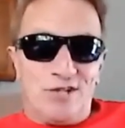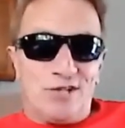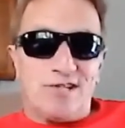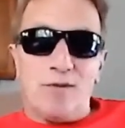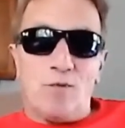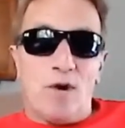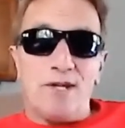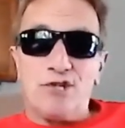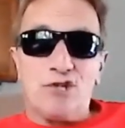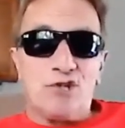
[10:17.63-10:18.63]
they're going to say,
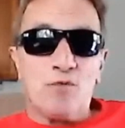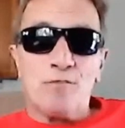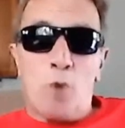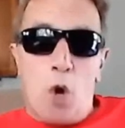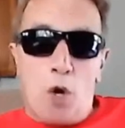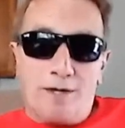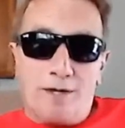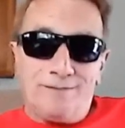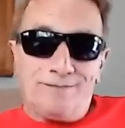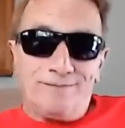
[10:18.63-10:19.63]
why didn't you do
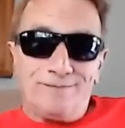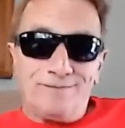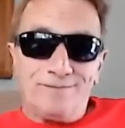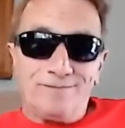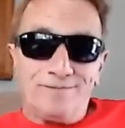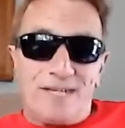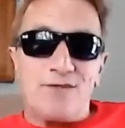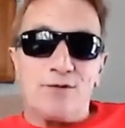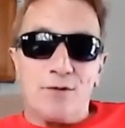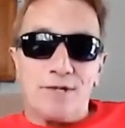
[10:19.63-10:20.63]
more?
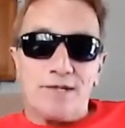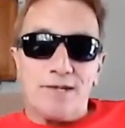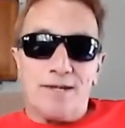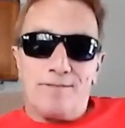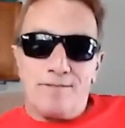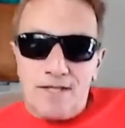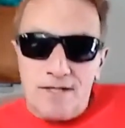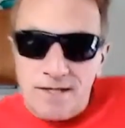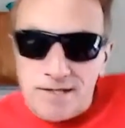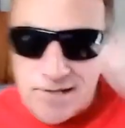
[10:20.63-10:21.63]
That's what they're going to say.
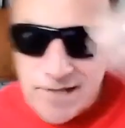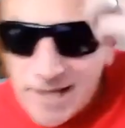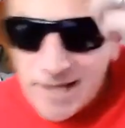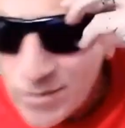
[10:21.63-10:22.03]
Let's see